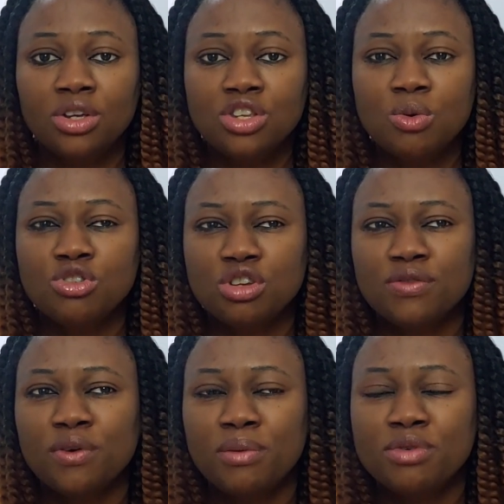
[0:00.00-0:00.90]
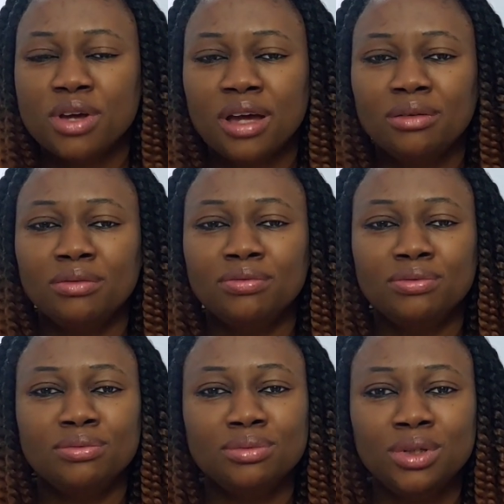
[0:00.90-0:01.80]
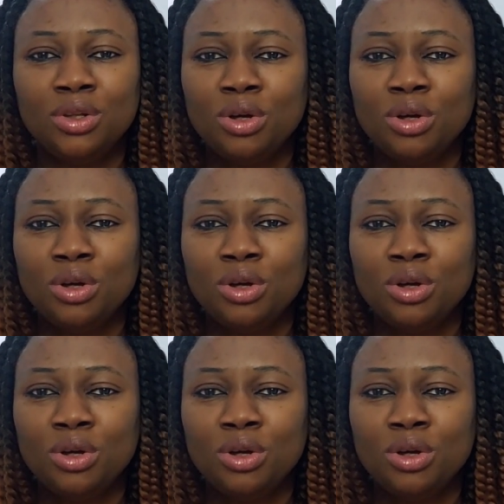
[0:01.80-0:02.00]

So it was just for him to kind of, you know,